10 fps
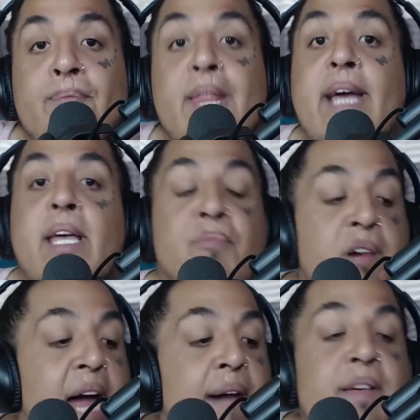Like, if
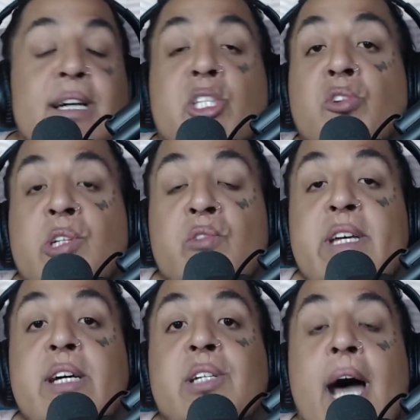we're having a two to
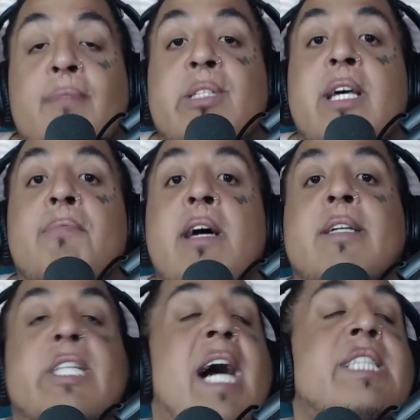three year time skip,
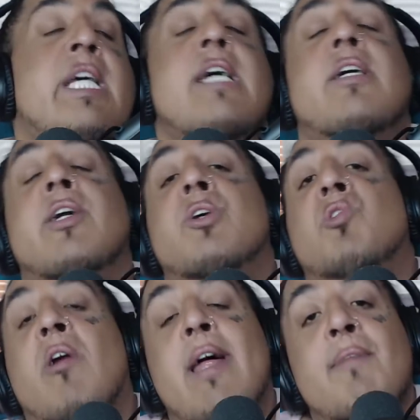Sasuke could have
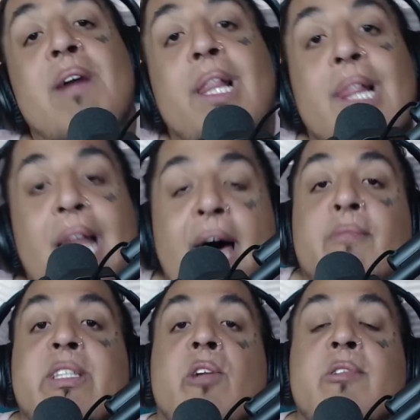taught him a
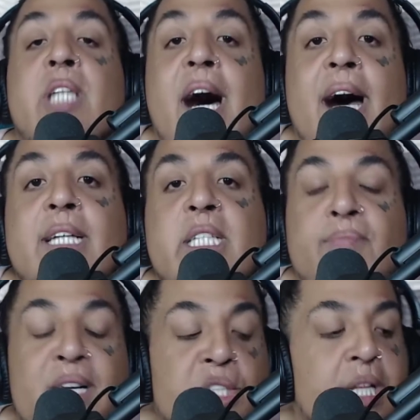lot with those eyes,
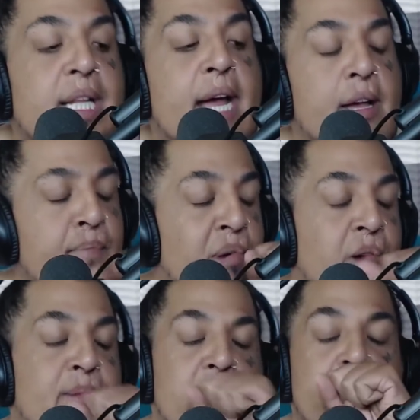especially like,
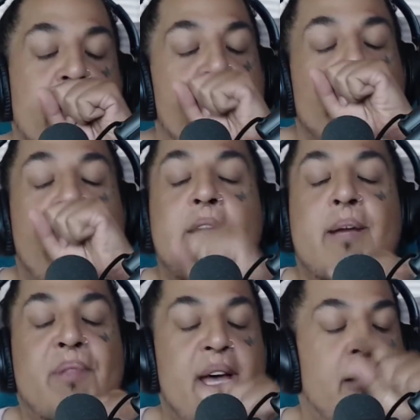boom, here, here's how it
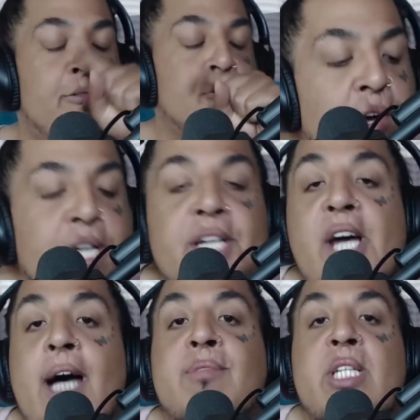could play out. During the
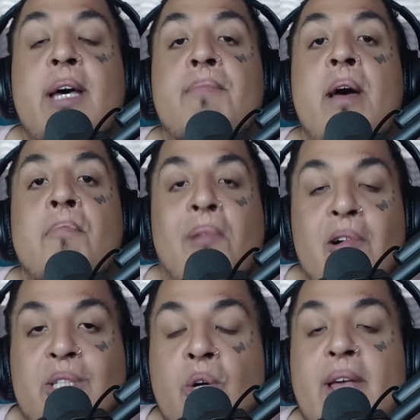time skip,
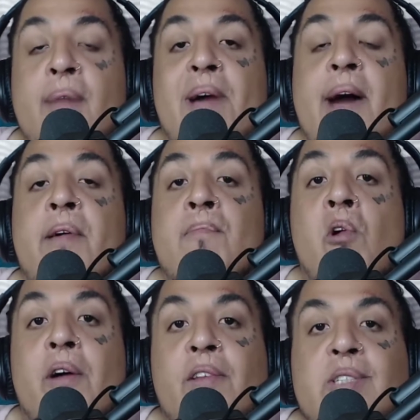Boruto kept having
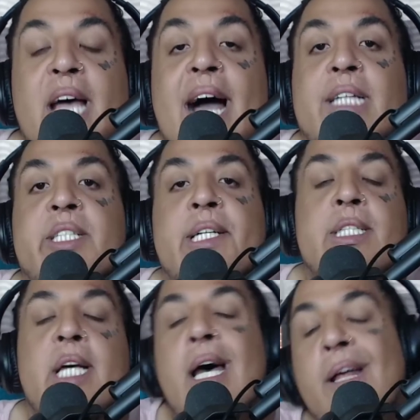more of those
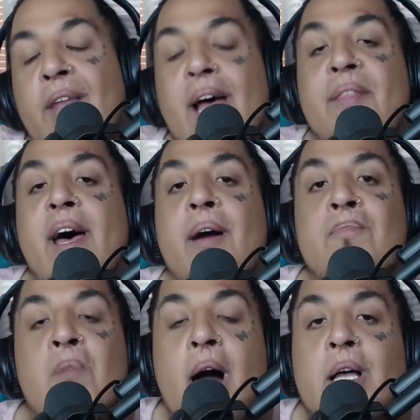accidents. The, the
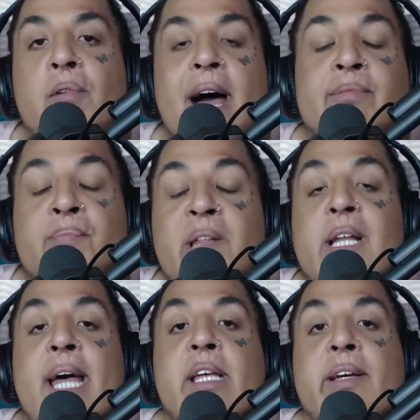manga will have to
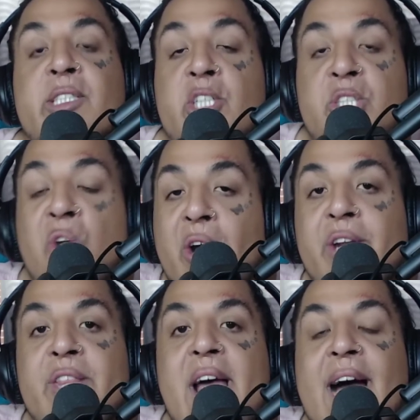play like it just
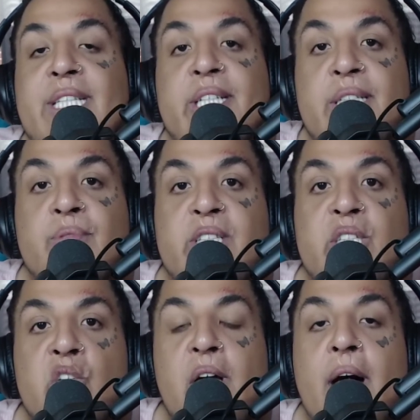started, the accidents with
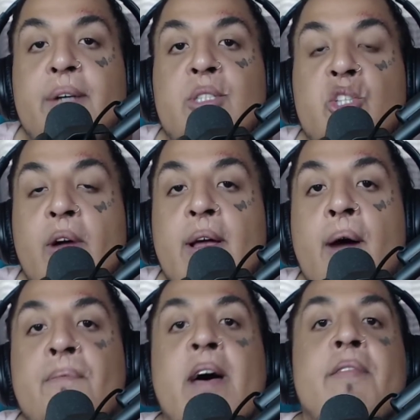the Jōgan showing
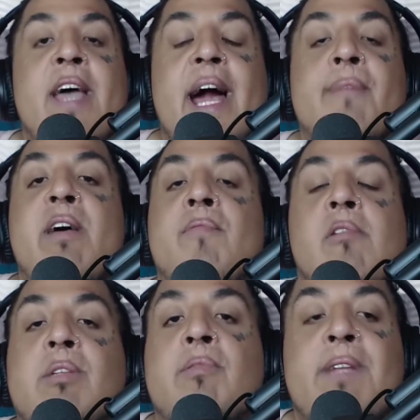up. The anime,
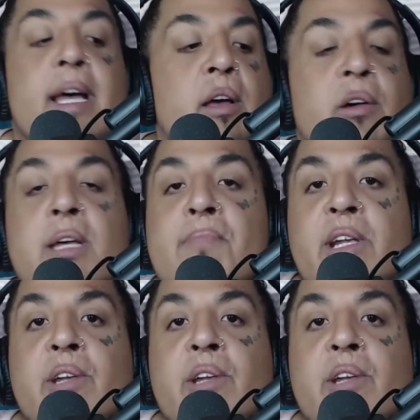of course, will be like, oh, he's